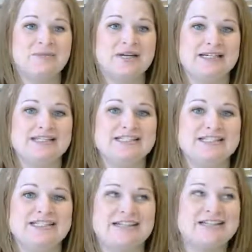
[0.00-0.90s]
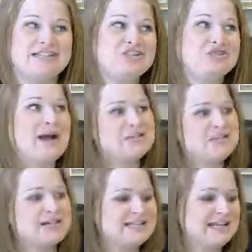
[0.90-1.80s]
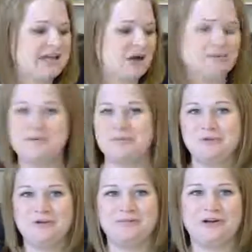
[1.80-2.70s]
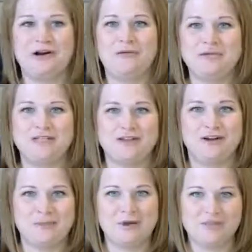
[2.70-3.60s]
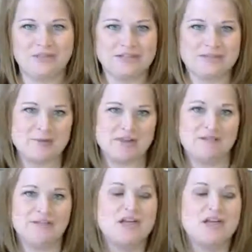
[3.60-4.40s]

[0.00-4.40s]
is strategizing and helping people figure out what to talk about on their Facebook Live.